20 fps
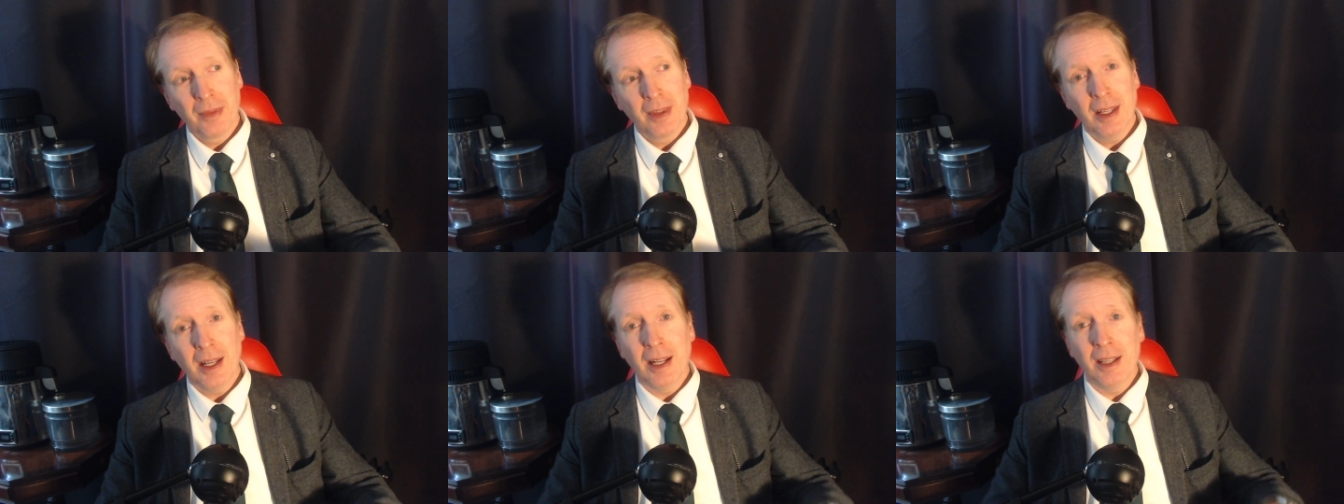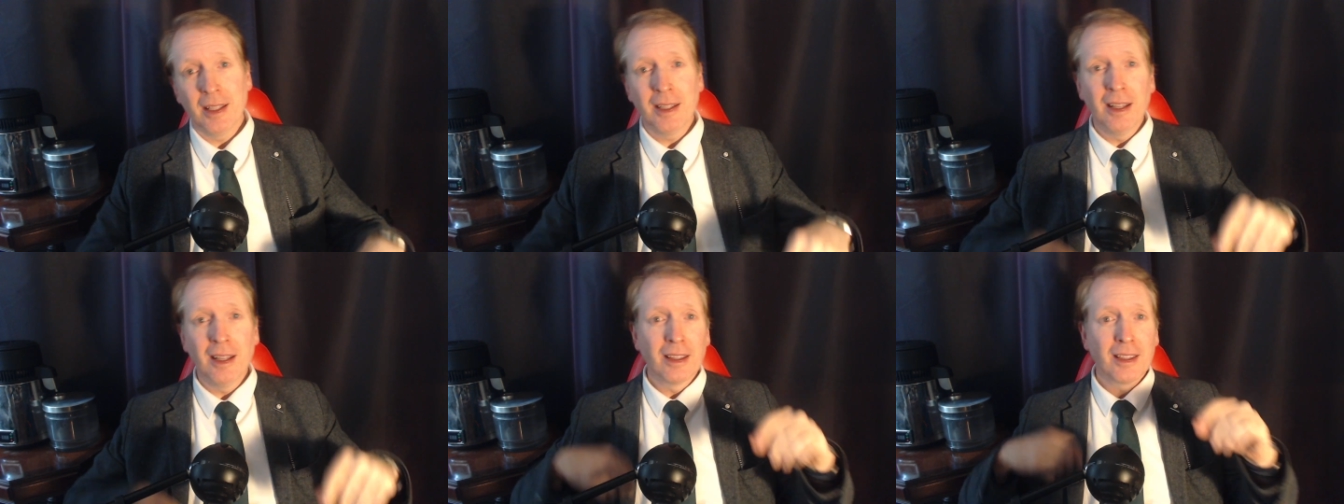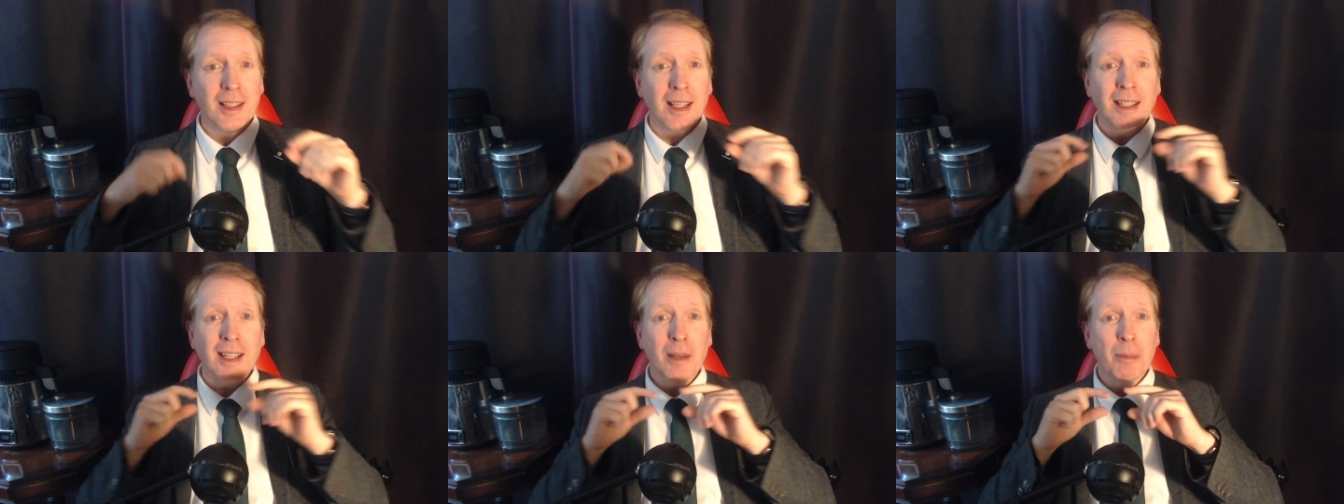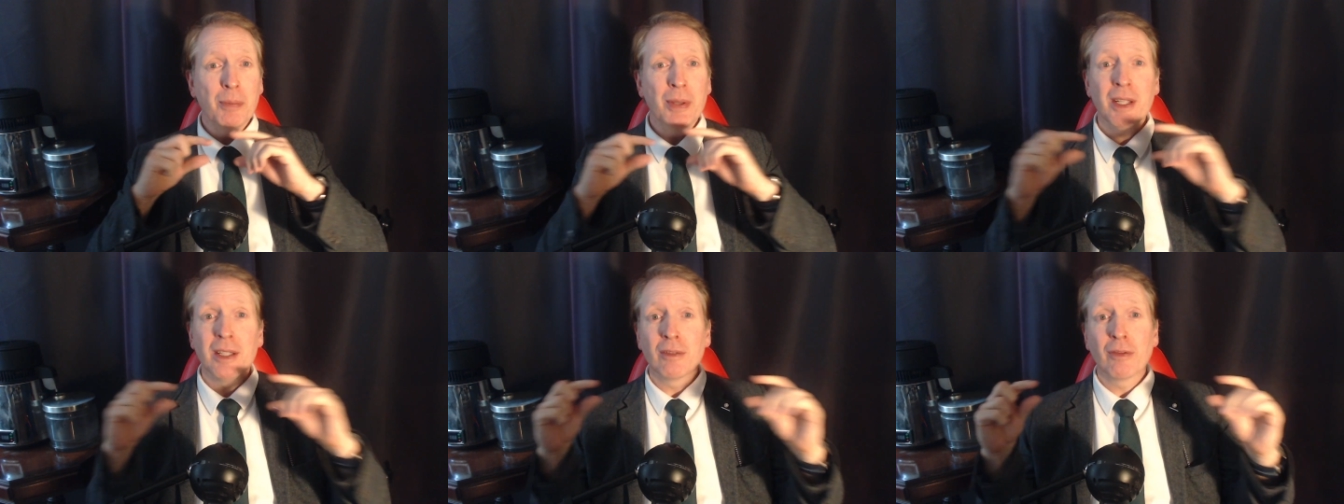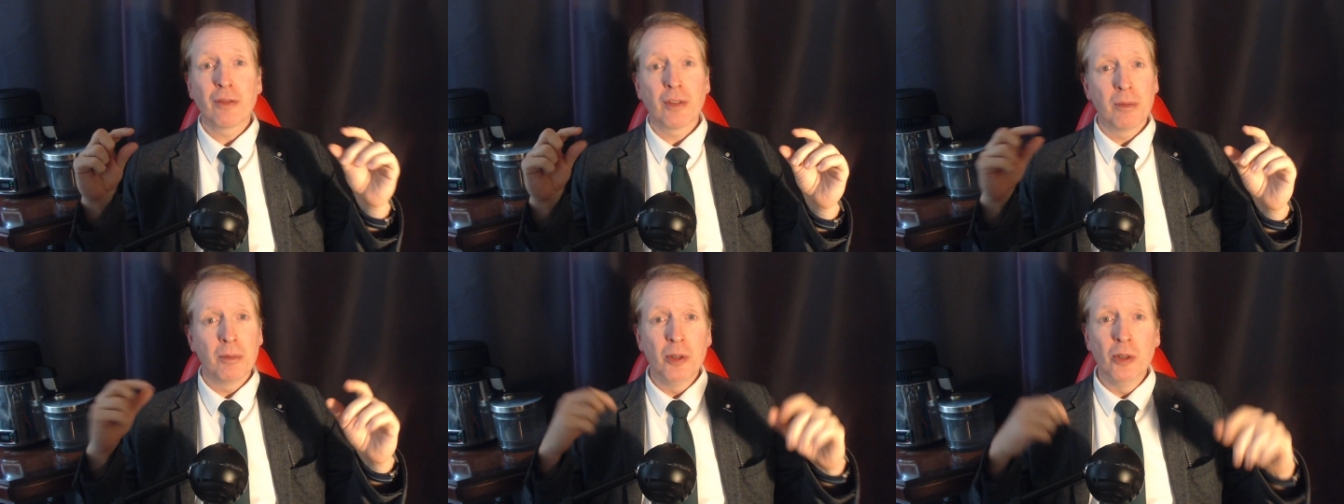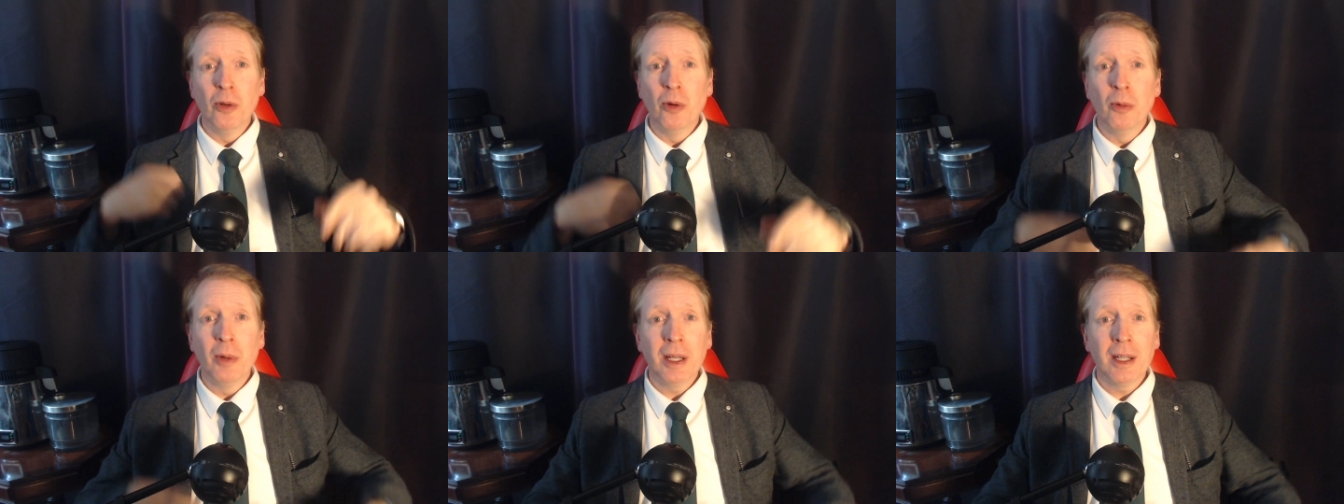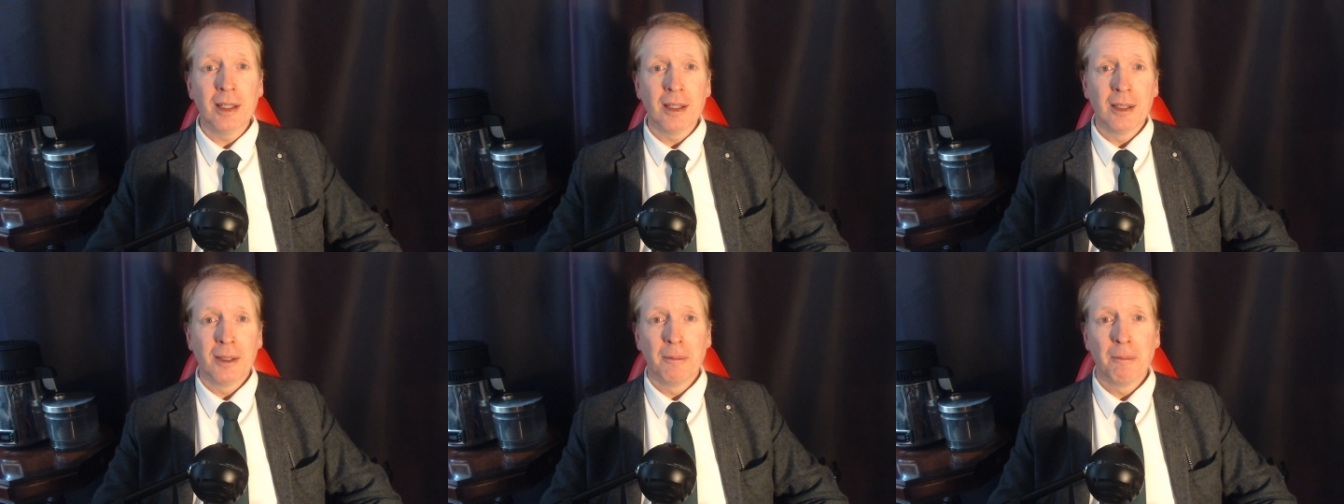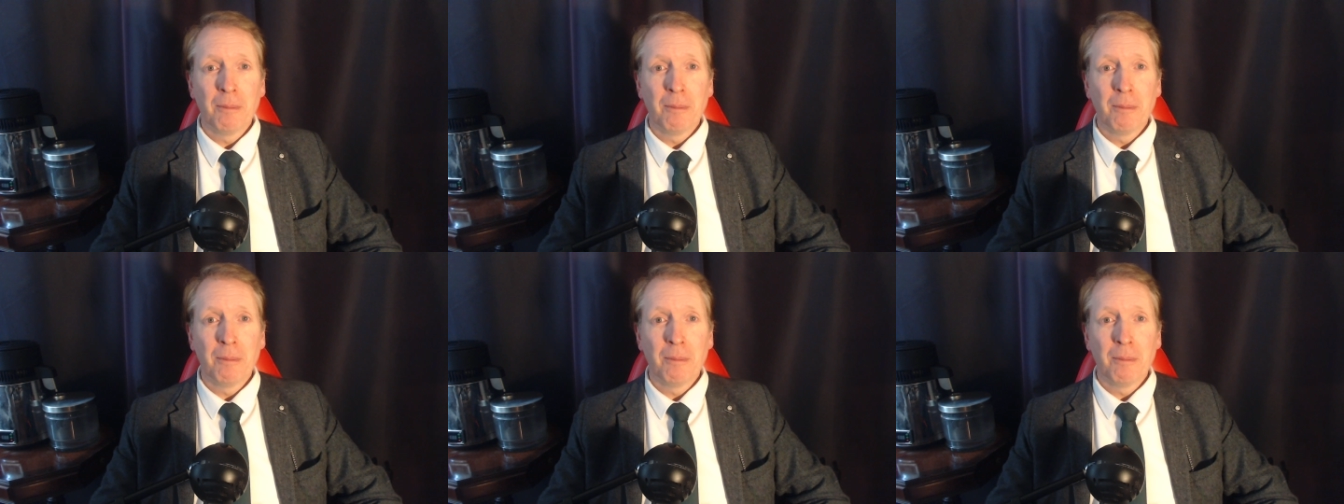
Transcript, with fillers: a little thing appeared from nowhere